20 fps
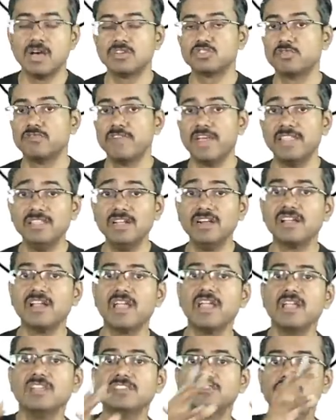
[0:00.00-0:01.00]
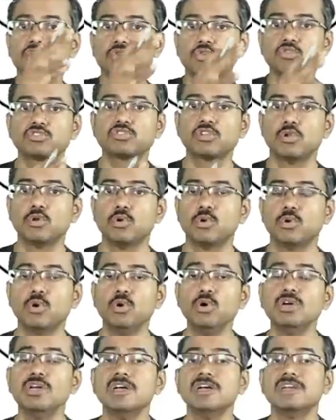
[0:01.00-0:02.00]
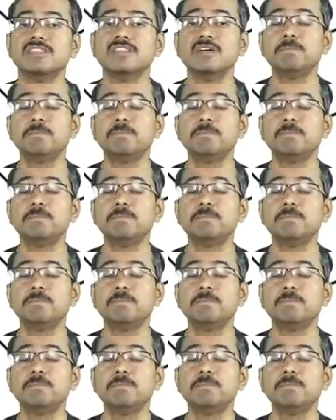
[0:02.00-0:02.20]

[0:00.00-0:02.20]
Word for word: So when the train is so slow,